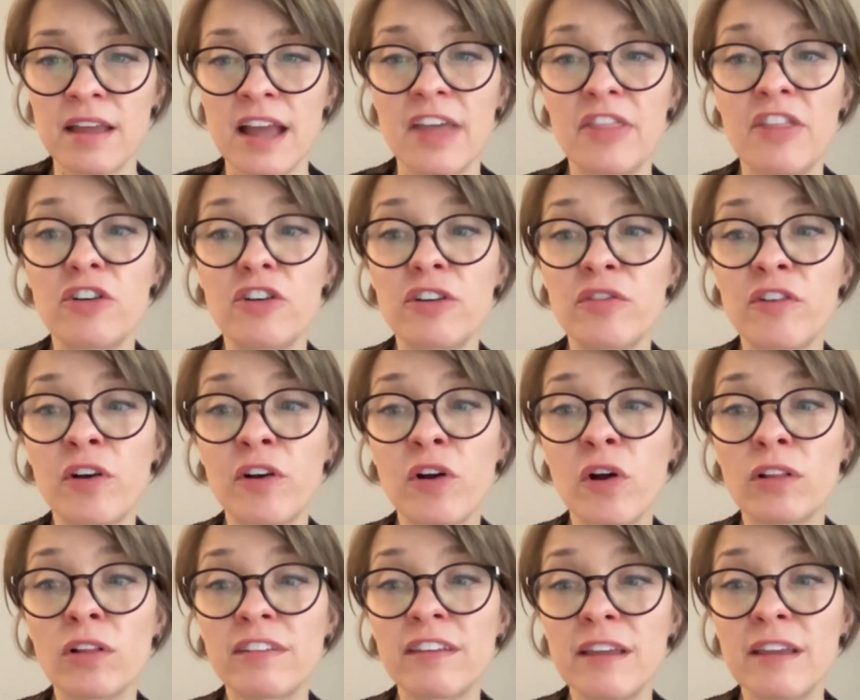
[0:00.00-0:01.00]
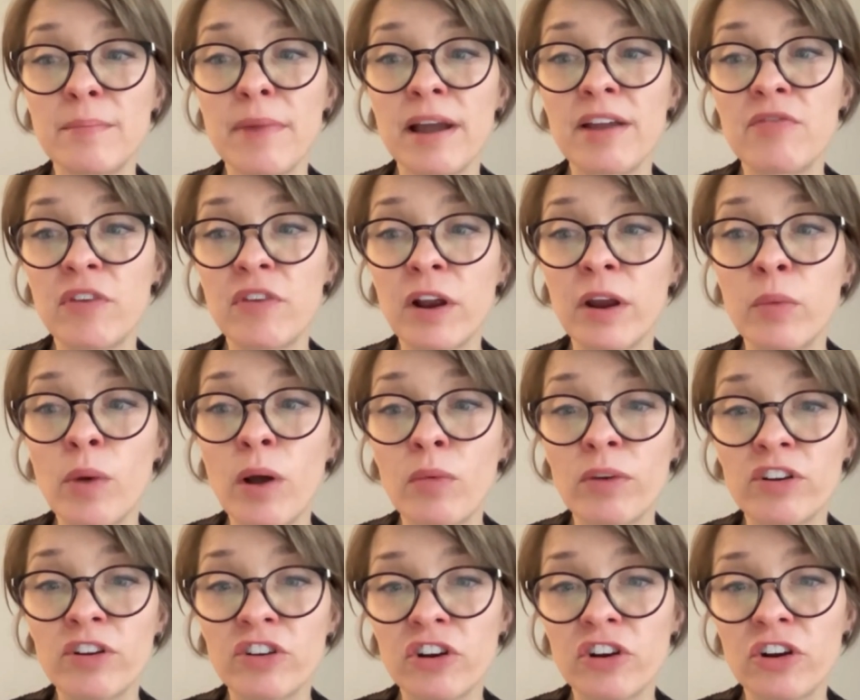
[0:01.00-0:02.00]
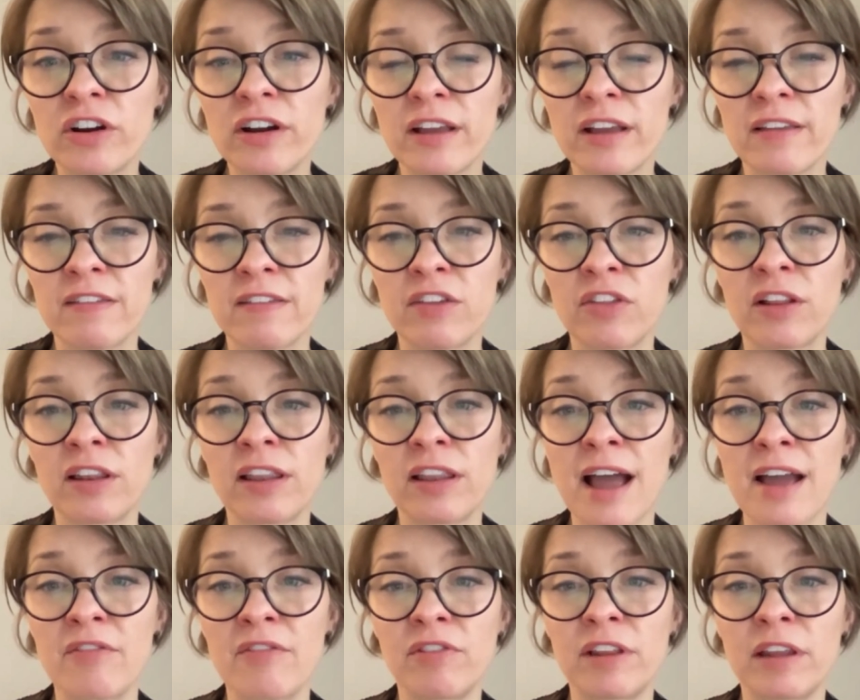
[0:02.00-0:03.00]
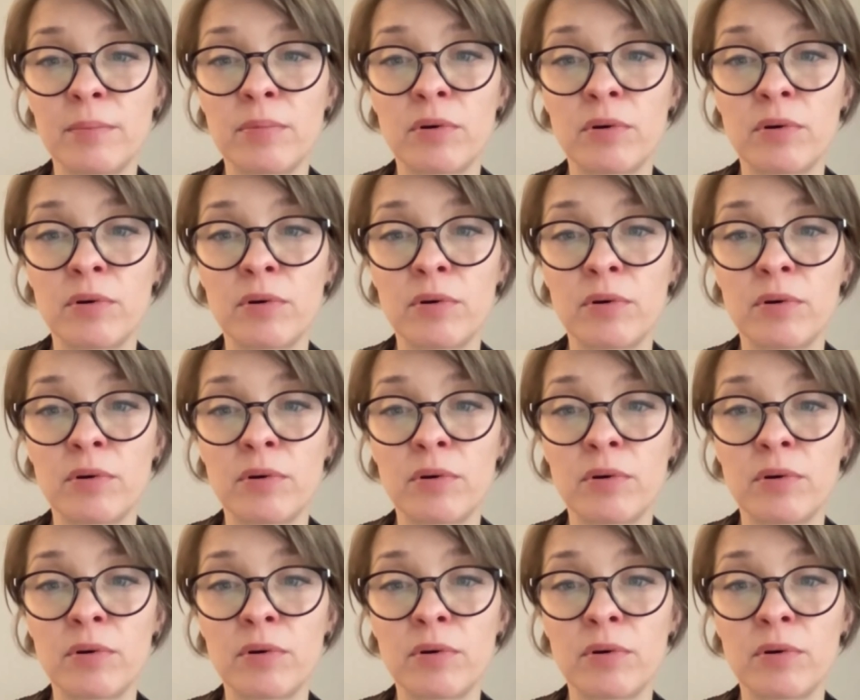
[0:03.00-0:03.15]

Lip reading: And their difficulty might very well return us to the lively,